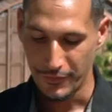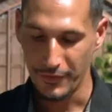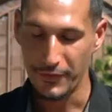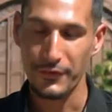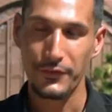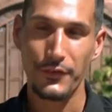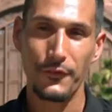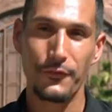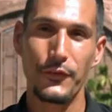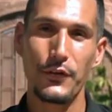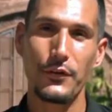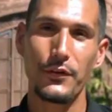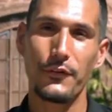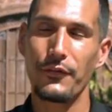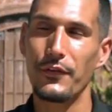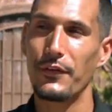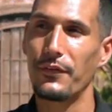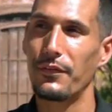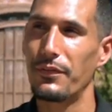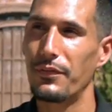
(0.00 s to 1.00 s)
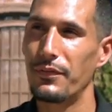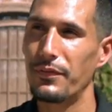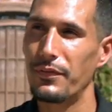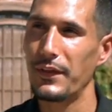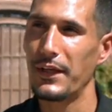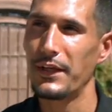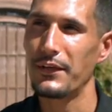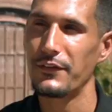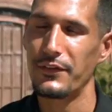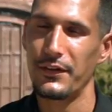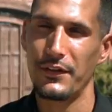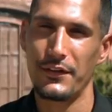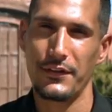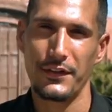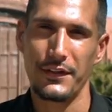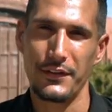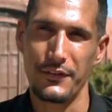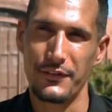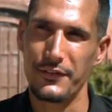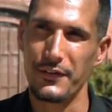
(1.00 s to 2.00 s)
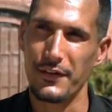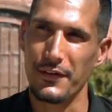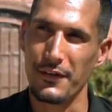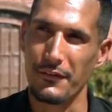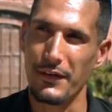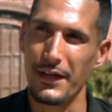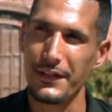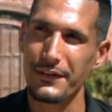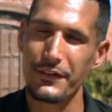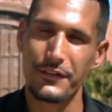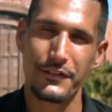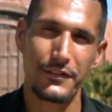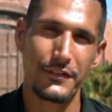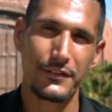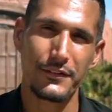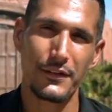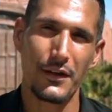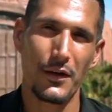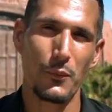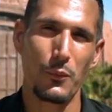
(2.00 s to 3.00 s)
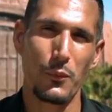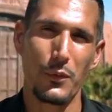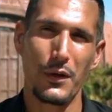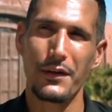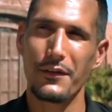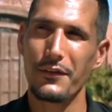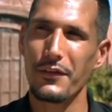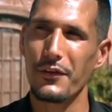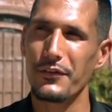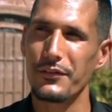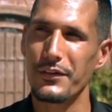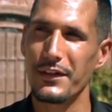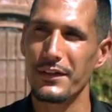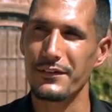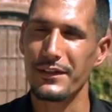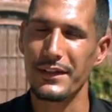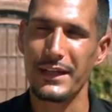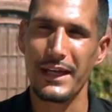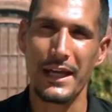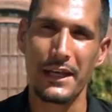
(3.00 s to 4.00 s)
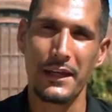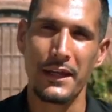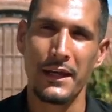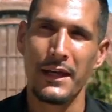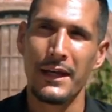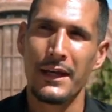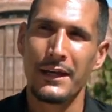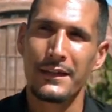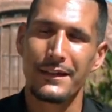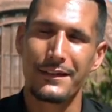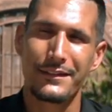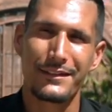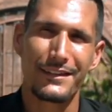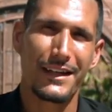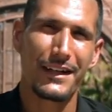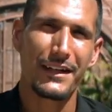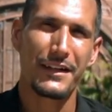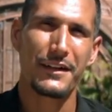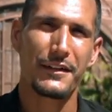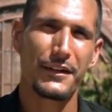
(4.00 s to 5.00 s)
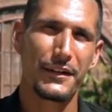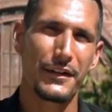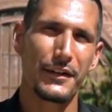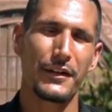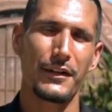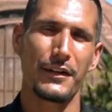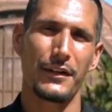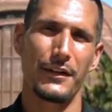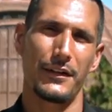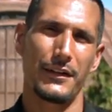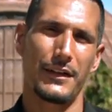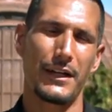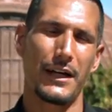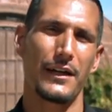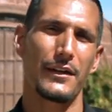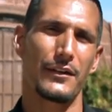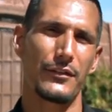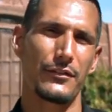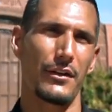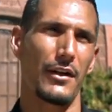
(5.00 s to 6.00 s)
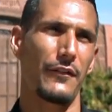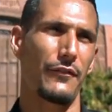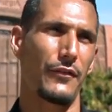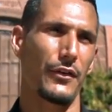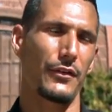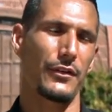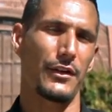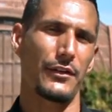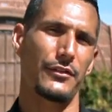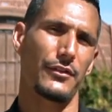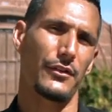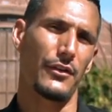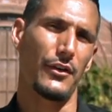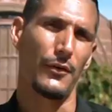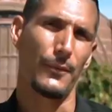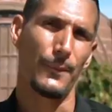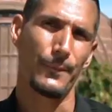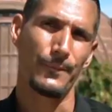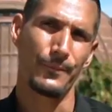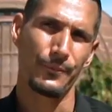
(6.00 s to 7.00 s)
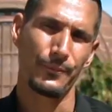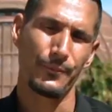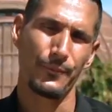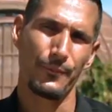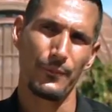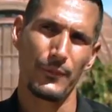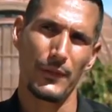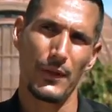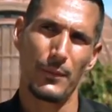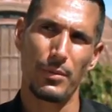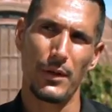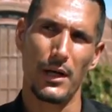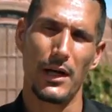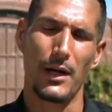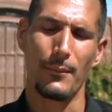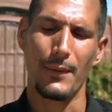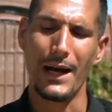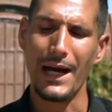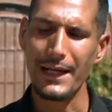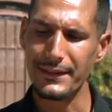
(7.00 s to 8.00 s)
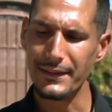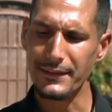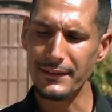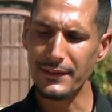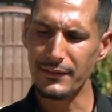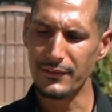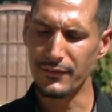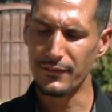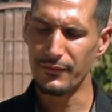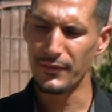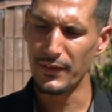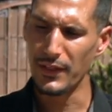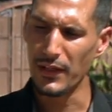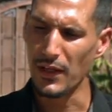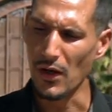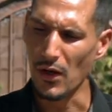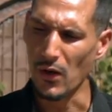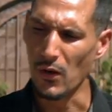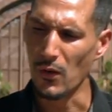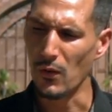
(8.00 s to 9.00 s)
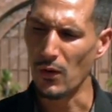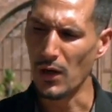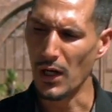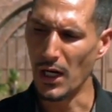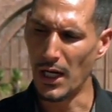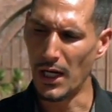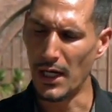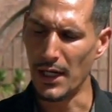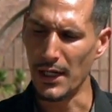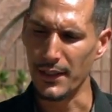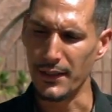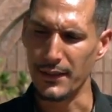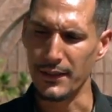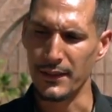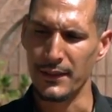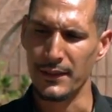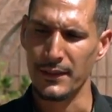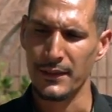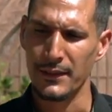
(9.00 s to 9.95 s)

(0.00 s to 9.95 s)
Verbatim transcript: So there's a few different things here to consider, right? This is a, one of those things, again, that's not a clear cut, straightforward yes or no problem. I did this video on